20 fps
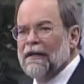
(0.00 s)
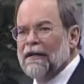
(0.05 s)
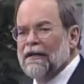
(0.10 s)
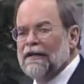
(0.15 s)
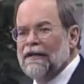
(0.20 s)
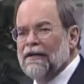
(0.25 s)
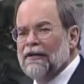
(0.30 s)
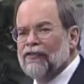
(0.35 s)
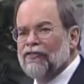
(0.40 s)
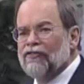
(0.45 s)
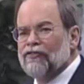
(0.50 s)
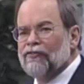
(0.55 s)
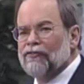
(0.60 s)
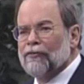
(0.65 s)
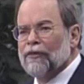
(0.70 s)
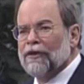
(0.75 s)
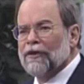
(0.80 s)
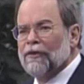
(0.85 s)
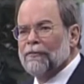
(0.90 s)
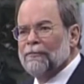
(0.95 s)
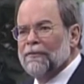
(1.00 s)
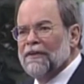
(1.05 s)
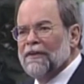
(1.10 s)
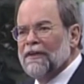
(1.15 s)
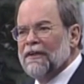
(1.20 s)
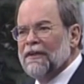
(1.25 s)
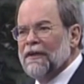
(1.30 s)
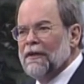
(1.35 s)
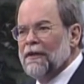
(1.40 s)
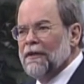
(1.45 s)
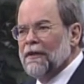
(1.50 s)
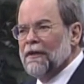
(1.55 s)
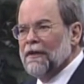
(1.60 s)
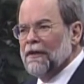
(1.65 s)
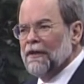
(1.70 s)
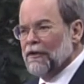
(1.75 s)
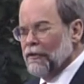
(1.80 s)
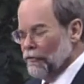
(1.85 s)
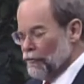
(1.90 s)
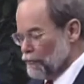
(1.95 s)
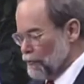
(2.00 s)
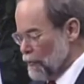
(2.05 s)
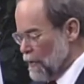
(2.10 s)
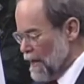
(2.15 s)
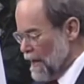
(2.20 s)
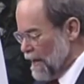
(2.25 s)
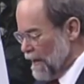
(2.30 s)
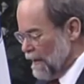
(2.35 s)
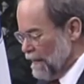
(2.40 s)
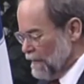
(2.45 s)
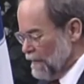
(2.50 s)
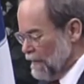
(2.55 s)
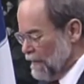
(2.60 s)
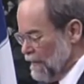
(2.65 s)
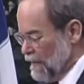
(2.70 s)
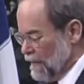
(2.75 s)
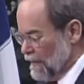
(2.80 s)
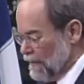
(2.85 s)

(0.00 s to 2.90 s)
inextricably intertwined.